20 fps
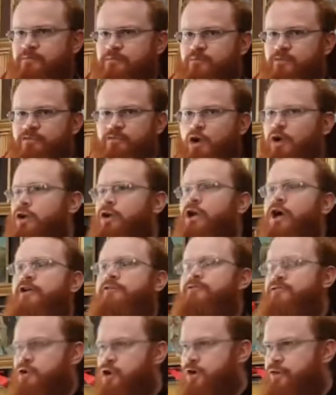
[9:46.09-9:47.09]
We've got a
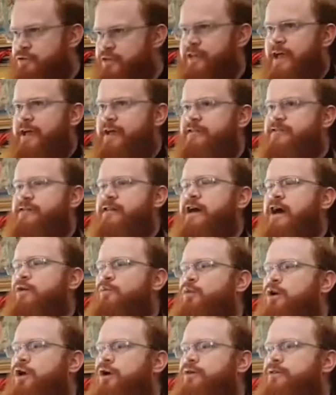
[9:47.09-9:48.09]
lot of no-sayers in
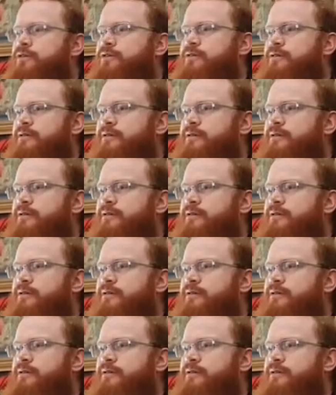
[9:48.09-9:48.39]
our world,